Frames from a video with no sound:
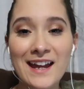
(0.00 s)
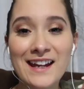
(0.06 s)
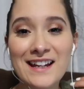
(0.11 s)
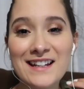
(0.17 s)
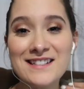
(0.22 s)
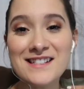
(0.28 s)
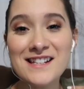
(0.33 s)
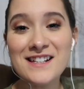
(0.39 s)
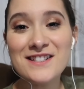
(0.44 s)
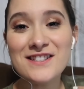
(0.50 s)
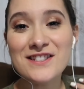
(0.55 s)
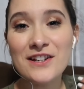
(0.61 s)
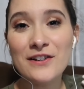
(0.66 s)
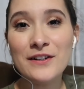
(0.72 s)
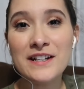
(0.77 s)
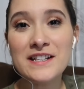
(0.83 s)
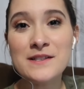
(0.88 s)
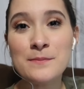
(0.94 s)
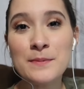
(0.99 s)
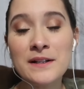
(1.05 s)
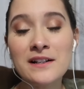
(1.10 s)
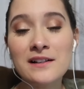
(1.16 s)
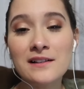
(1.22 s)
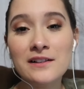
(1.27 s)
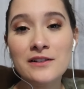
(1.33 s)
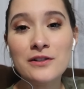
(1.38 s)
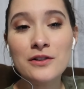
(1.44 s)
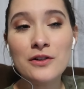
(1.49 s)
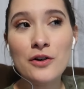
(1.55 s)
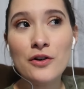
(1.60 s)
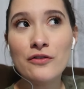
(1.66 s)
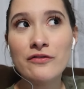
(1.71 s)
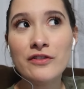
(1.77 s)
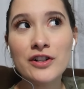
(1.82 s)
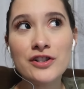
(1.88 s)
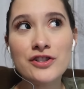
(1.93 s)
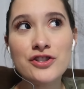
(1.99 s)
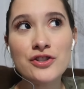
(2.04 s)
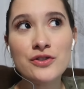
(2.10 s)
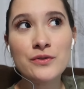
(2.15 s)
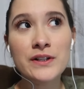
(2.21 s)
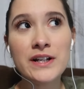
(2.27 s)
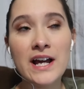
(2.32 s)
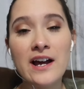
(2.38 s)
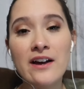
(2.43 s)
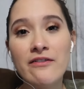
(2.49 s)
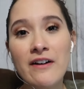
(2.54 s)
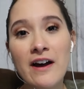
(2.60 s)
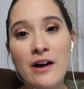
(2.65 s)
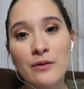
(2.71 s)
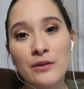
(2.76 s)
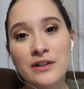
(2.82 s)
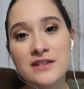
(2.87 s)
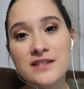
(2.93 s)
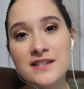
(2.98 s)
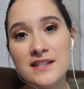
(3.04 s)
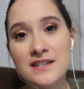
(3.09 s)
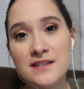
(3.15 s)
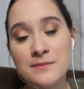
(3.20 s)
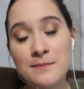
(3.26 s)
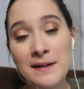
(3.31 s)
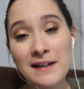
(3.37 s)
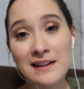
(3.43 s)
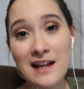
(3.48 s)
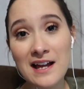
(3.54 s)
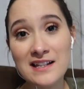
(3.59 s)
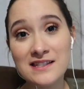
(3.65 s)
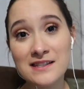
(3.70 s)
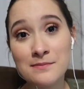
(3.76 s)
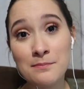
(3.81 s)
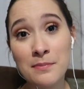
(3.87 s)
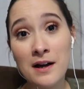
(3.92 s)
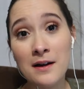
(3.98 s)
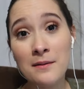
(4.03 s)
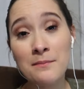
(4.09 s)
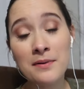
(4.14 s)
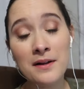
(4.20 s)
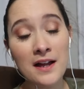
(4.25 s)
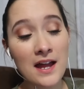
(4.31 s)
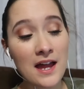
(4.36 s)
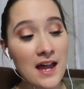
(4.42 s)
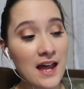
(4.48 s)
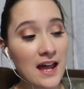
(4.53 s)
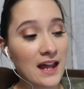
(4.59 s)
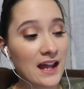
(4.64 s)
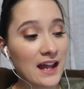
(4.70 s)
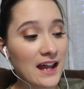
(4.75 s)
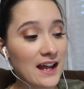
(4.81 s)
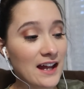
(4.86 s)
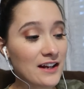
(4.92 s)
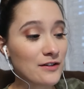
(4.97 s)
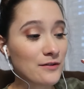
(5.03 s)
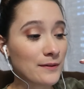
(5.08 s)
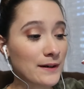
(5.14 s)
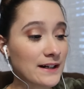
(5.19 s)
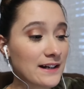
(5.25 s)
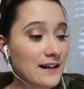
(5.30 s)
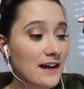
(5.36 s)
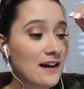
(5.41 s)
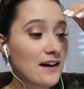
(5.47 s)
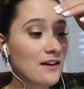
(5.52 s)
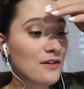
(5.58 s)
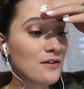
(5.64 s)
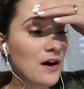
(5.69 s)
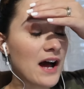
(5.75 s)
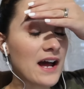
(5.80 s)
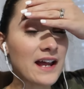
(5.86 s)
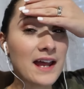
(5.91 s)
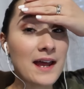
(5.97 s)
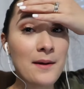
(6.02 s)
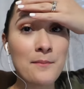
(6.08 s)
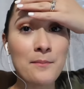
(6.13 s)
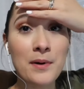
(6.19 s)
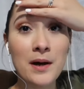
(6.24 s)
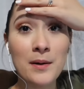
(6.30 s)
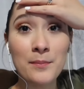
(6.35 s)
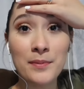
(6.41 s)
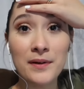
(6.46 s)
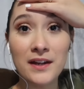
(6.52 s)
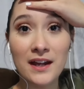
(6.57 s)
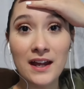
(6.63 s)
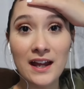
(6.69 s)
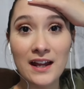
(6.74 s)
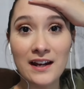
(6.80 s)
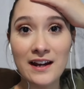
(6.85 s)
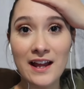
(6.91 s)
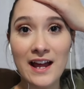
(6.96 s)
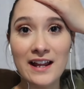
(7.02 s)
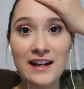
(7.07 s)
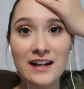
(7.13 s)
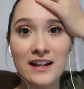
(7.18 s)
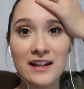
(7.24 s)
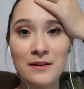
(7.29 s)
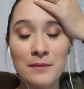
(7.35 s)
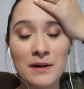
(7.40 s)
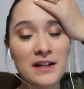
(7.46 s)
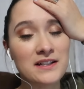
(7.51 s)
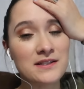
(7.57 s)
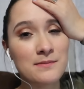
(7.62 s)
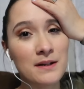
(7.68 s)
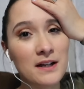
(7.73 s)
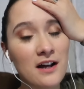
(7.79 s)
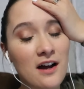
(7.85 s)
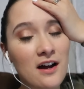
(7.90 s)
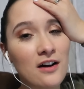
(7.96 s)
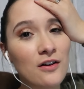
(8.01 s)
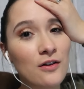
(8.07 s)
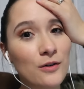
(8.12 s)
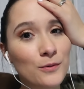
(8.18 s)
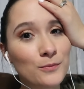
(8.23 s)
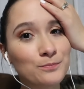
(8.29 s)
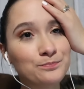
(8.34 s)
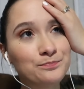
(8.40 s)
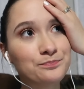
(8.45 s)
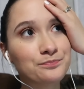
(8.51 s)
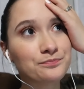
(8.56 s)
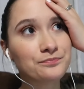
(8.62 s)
Hey guys, so it's been a little over 2.5 hours since my last pump, and right now I am pumping and editing. My husband got home